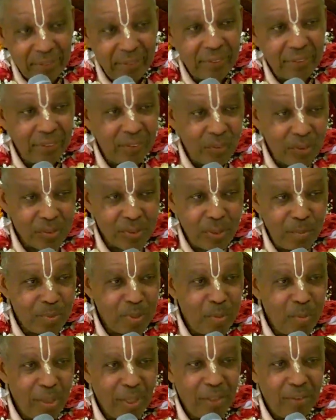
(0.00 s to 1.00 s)
you know, some
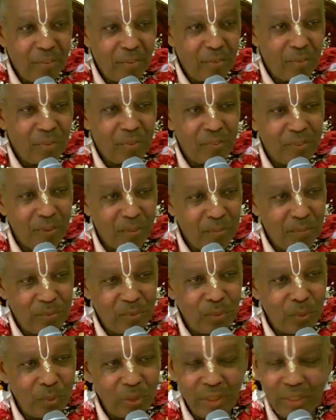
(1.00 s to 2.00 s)
tomatoes, some
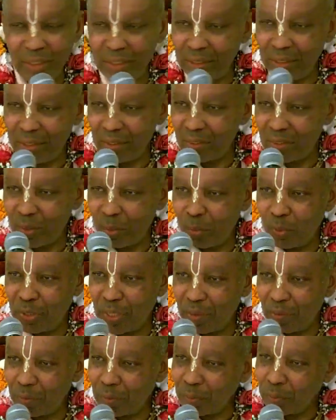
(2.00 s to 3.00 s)
zucchini, some
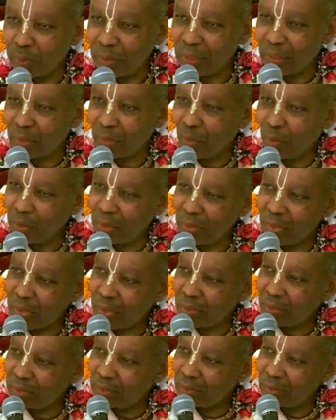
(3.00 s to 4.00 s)
whatever we can grow
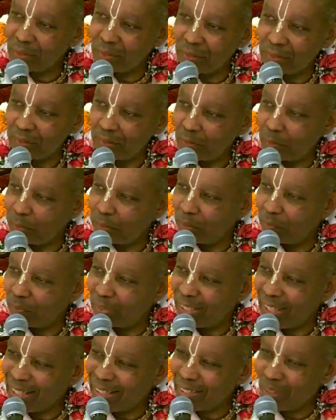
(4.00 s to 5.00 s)
easily in the little bit of
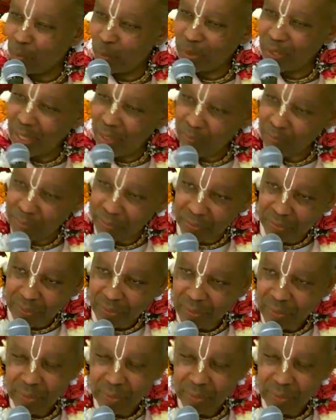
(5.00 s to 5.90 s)
land that we have here.